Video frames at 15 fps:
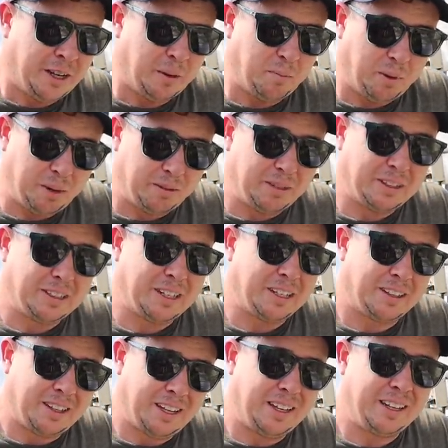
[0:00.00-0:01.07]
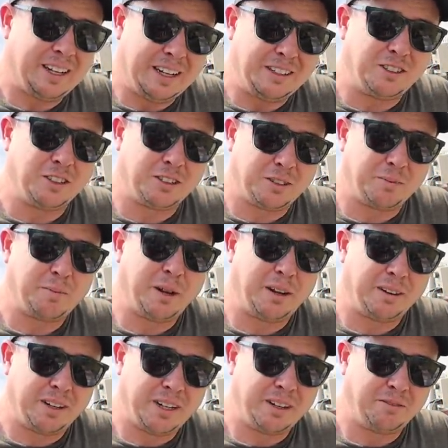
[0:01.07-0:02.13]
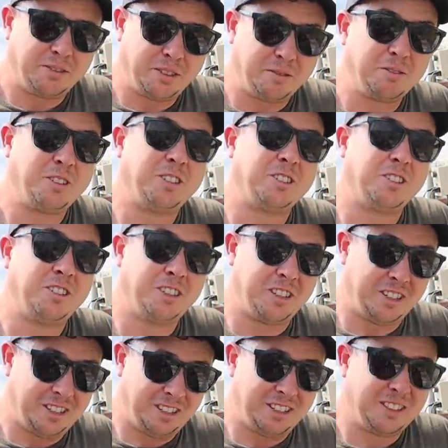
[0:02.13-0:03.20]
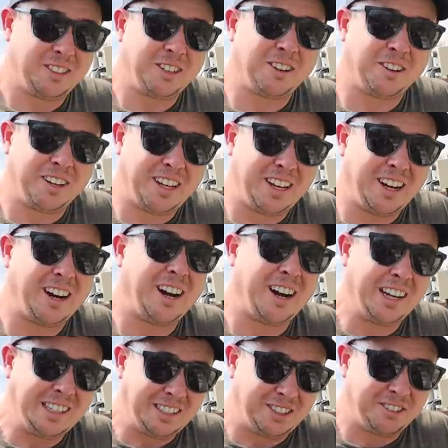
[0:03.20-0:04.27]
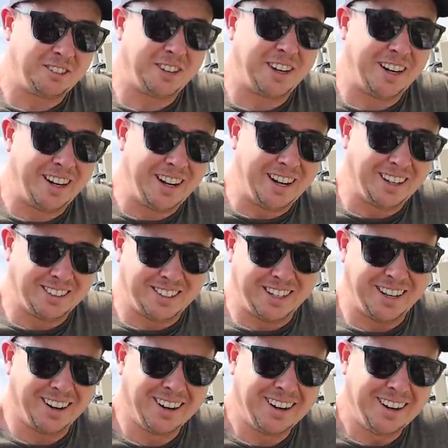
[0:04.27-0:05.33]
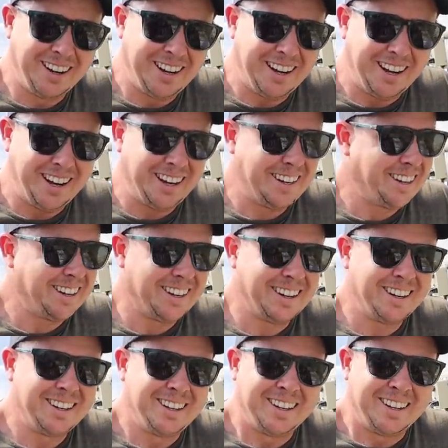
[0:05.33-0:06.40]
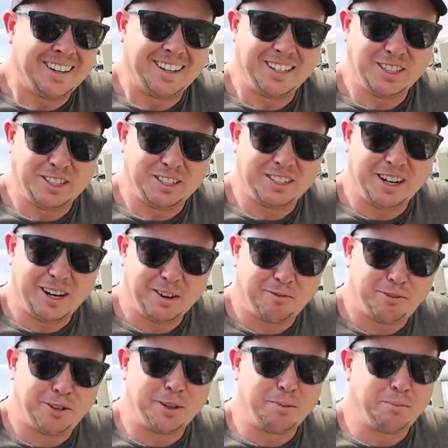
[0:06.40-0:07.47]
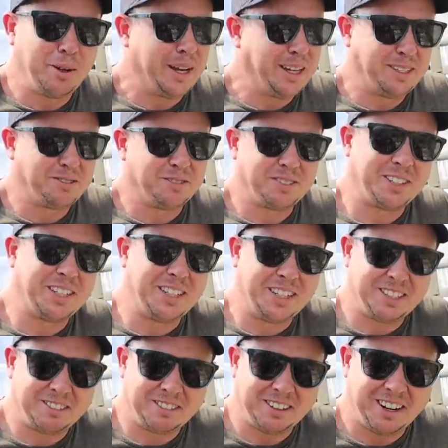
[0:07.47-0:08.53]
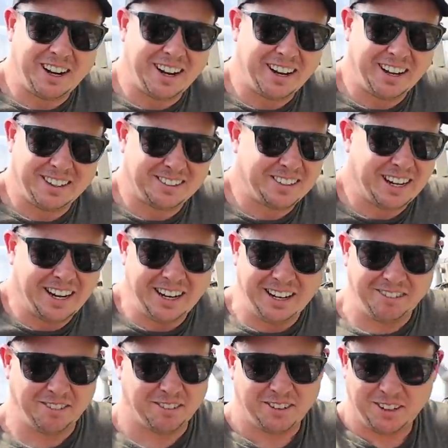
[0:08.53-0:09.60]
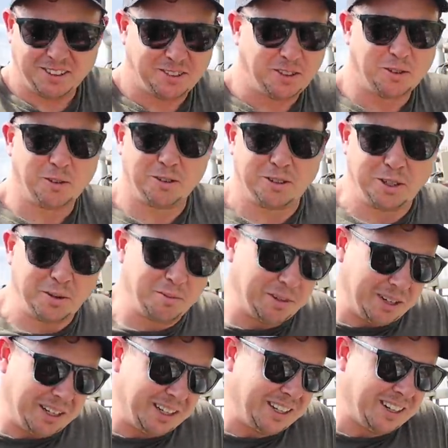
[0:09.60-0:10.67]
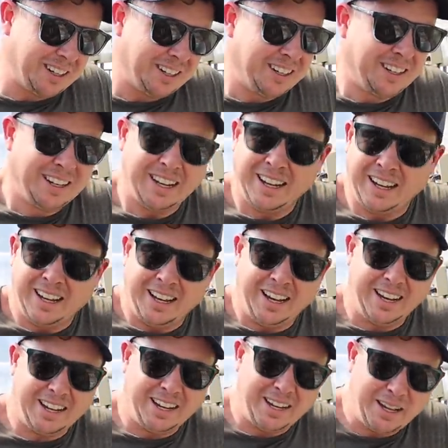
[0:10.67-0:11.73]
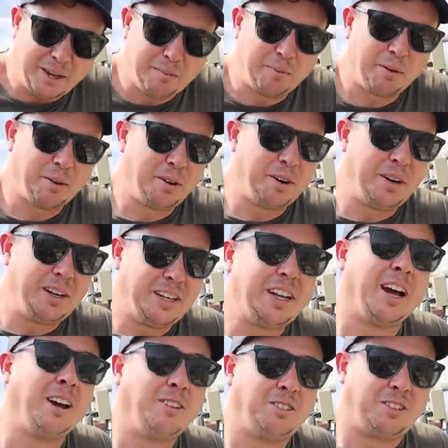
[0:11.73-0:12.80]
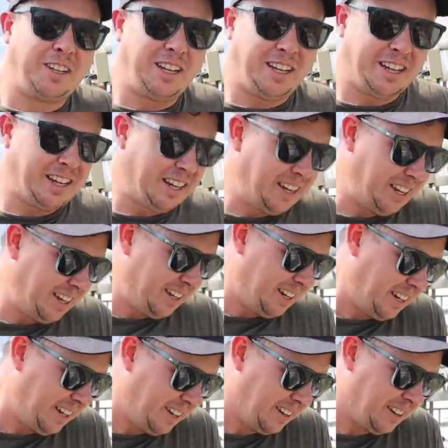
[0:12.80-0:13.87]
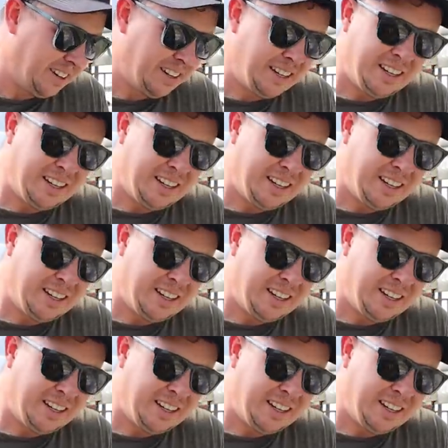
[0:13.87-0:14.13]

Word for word: and pumpkins. I think that just about covers it, which is good because it's starting to get hot in this greenhouse here, and uh, this is not a fun place once it gets real hot outside. Even with those doors open, it can it can get pretty toasty in here.